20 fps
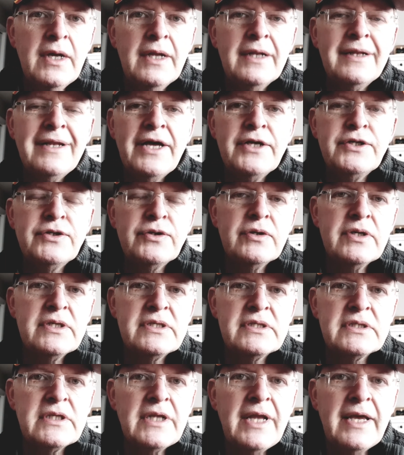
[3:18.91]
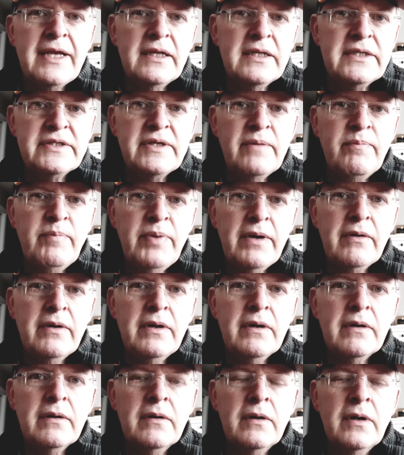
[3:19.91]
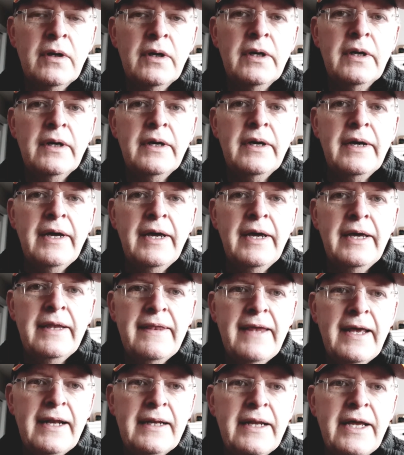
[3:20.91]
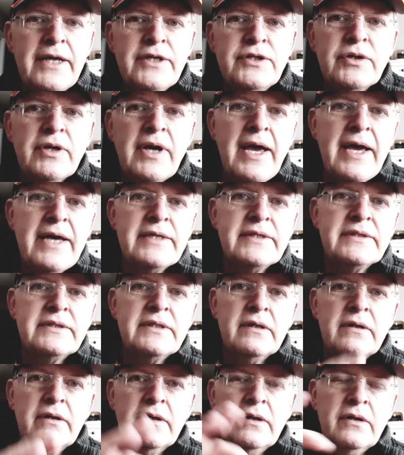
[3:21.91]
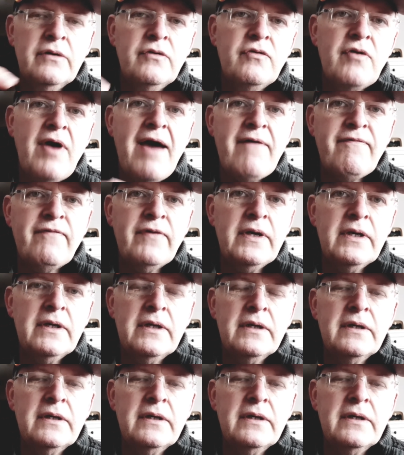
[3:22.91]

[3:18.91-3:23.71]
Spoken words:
Ledger is slightly superior in that Ledger has graphical